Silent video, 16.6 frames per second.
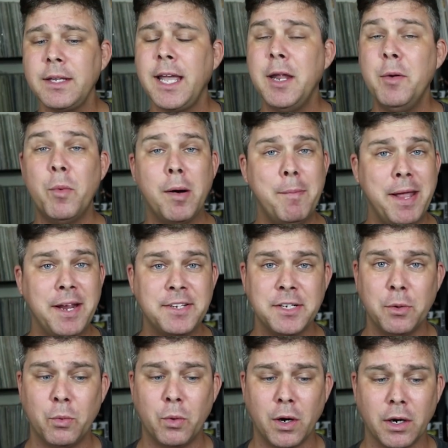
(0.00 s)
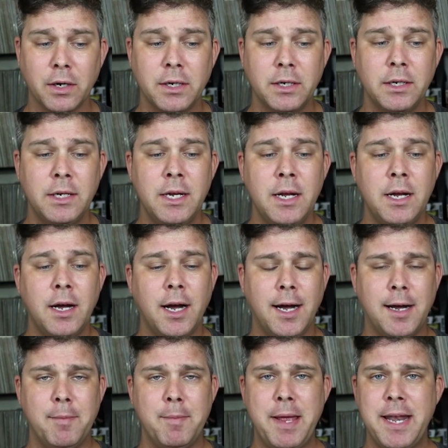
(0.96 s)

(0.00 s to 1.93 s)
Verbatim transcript: and what makes it work um,